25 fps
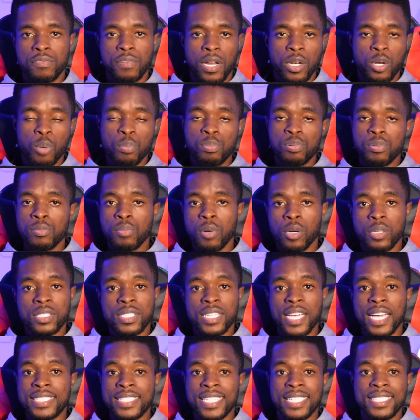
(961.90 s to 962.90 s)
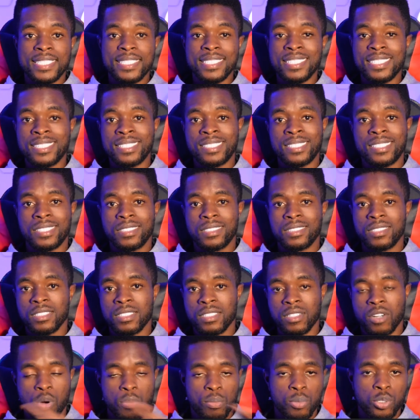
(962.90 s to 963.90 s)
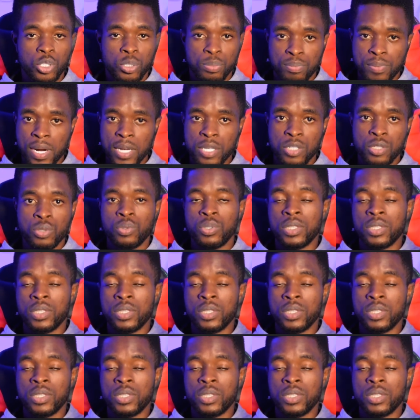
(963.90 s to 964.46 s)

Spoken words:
an open box gadget is almost brand new.